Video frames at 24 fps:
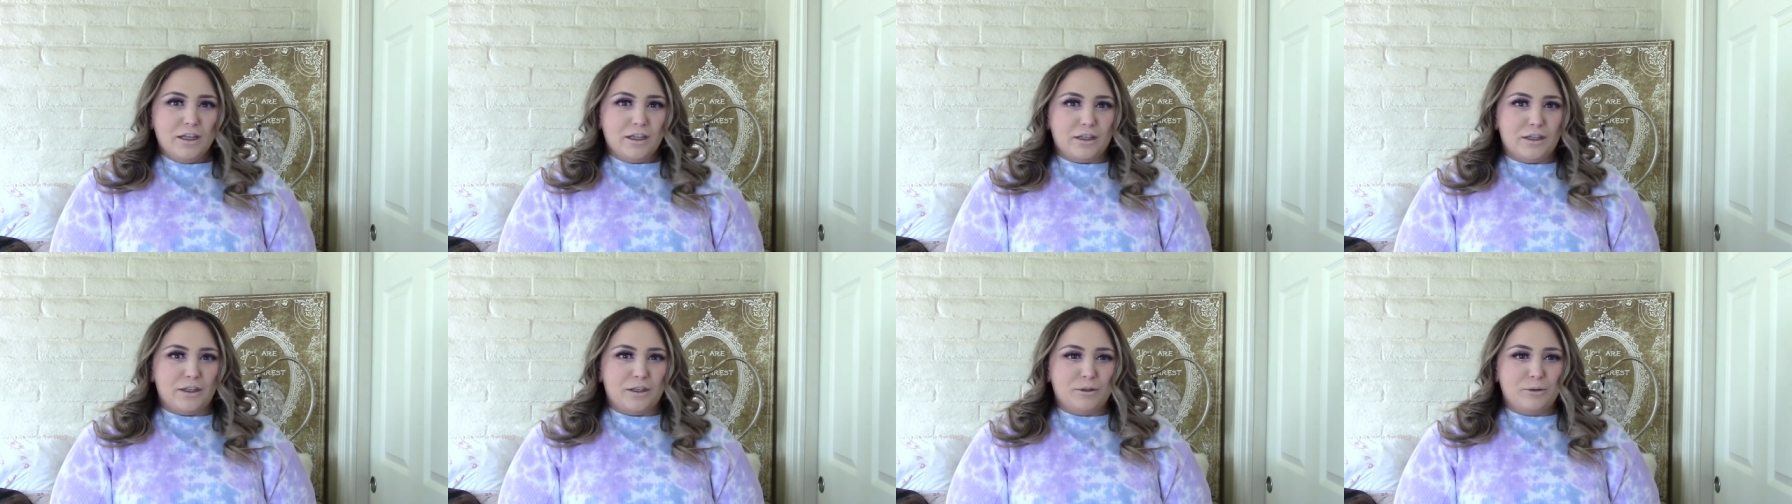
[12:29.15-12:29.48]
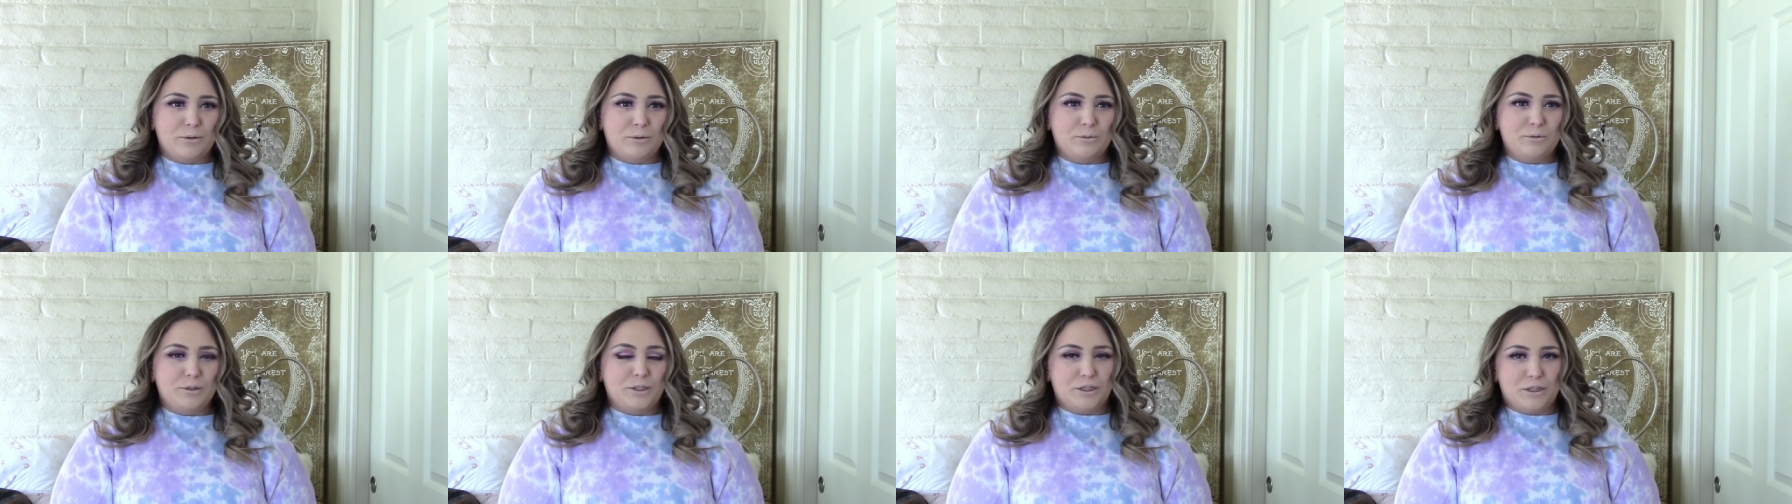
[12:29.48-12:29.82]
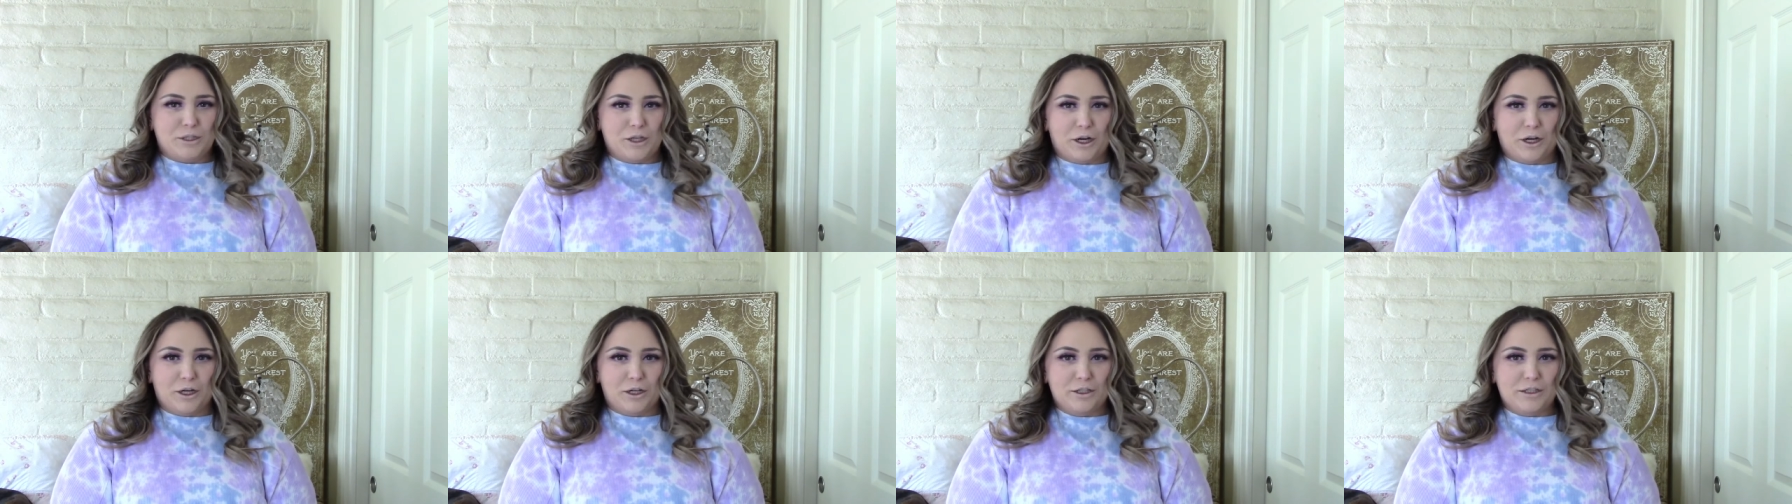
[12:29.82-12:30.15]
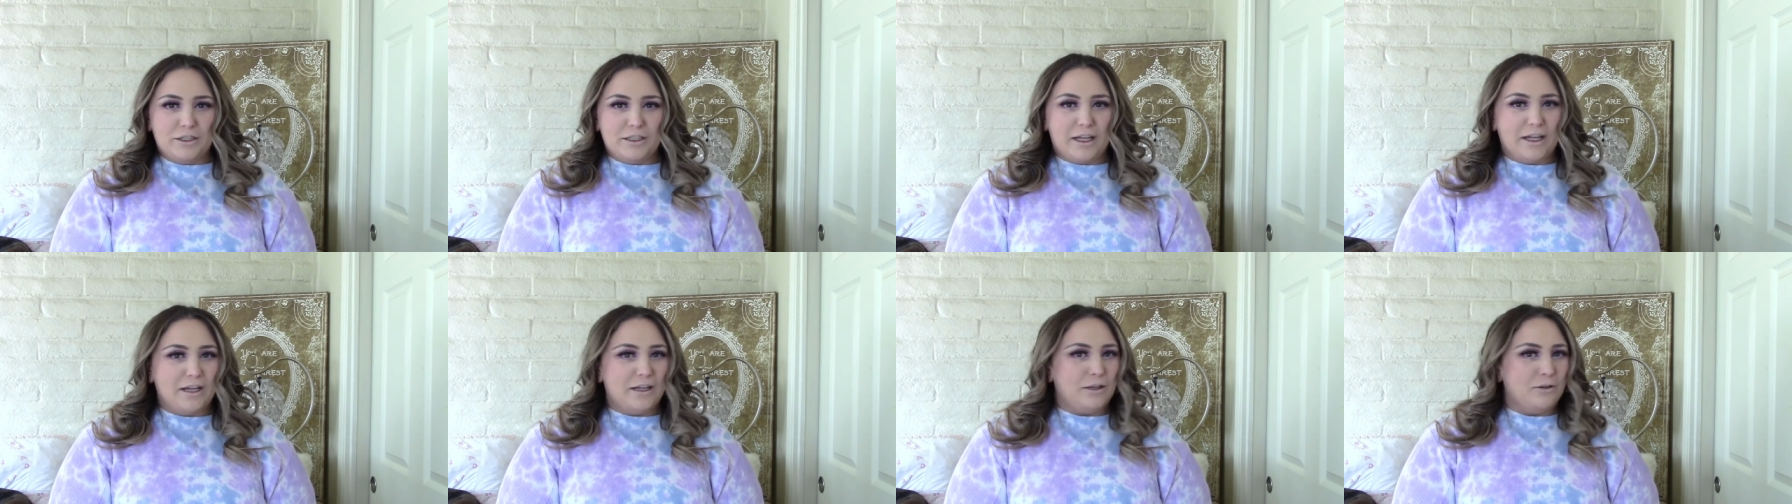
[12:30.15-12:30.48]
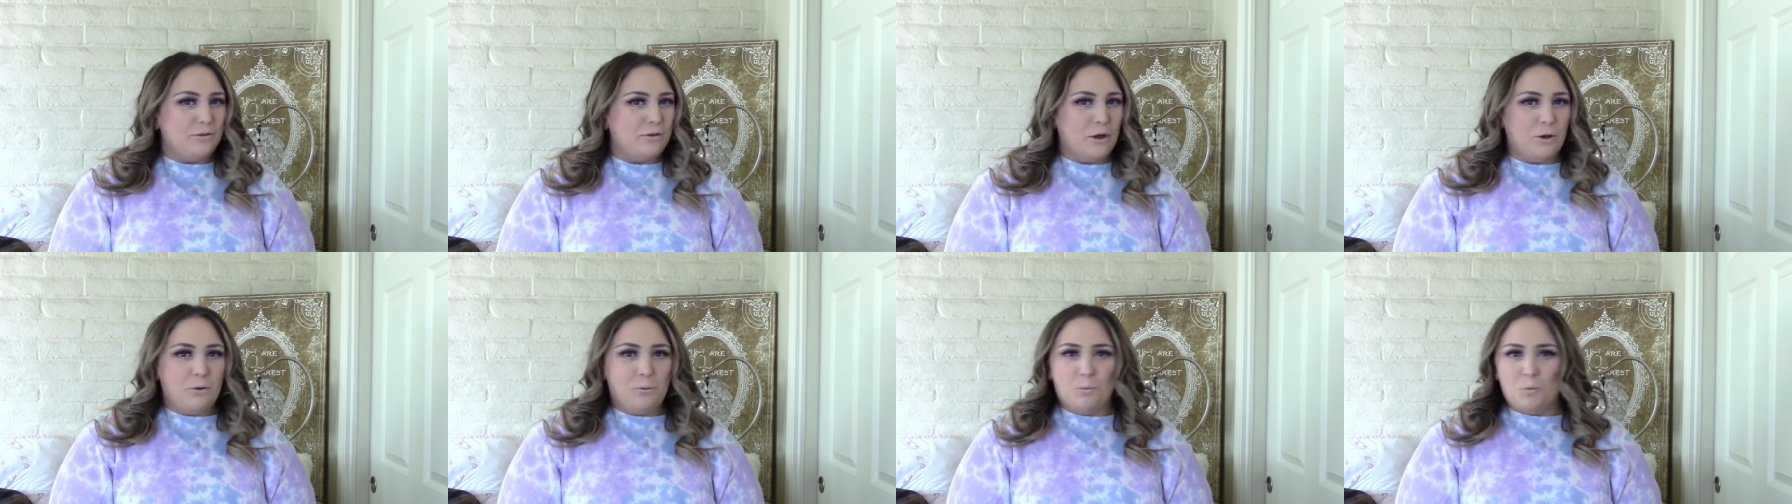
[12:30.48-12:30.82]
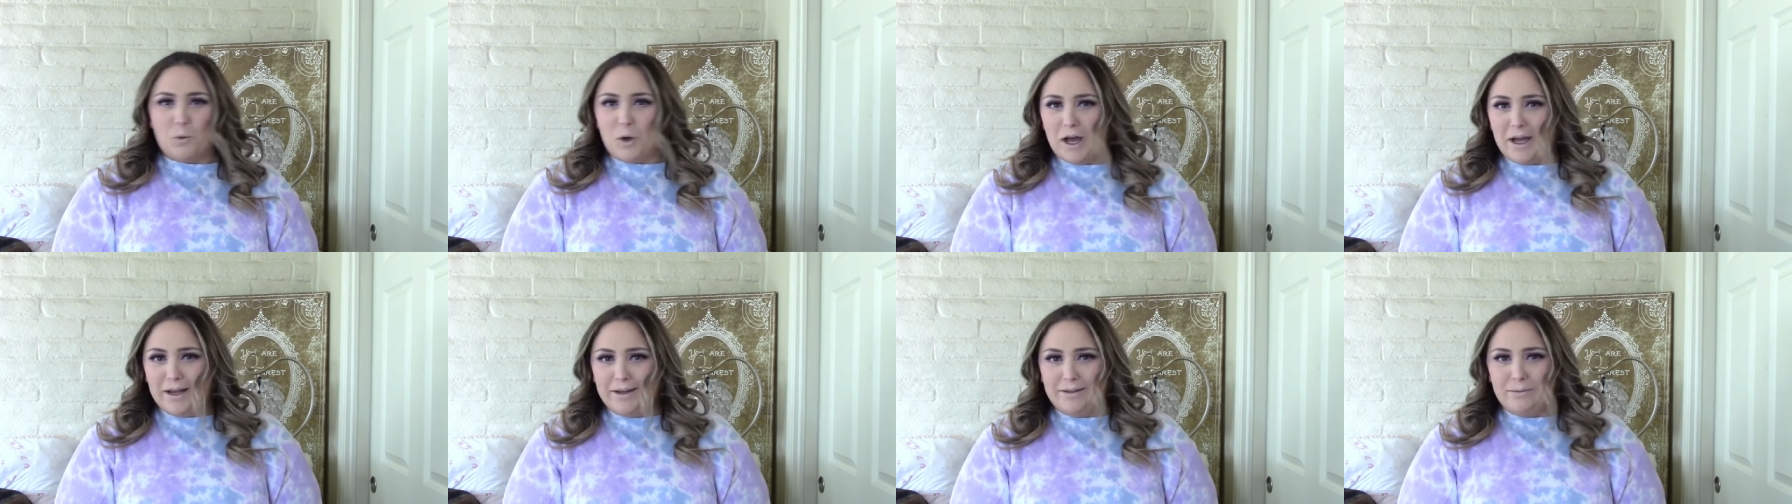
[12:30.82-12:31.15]
you start and you don't
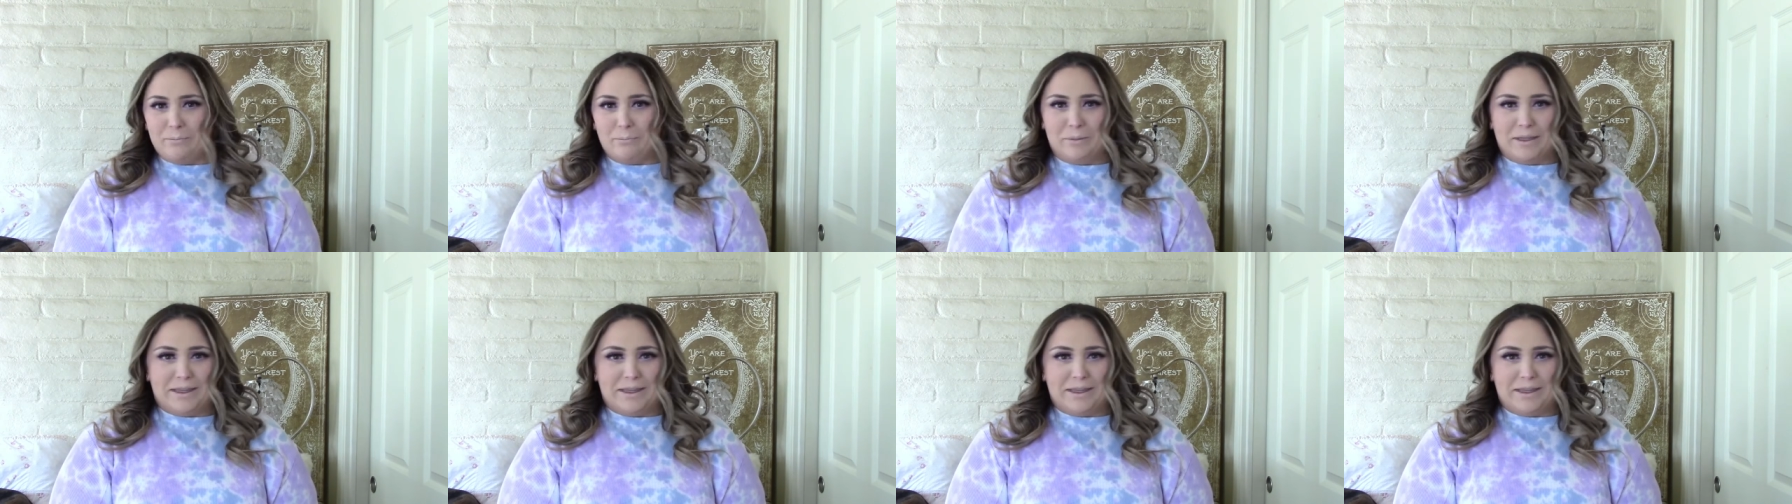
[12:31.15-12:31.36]
want,